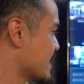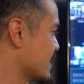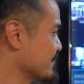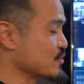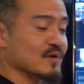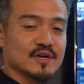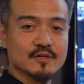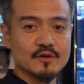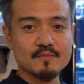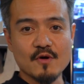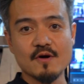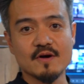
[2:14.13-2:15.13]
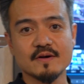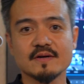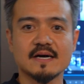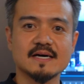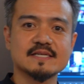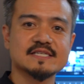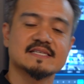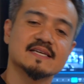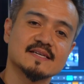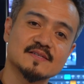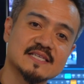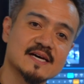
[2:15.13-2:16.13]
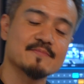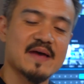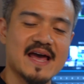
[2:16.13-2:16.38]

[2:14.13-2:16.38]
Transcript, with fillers: Uh, if you want to learn more, uh, just hit us up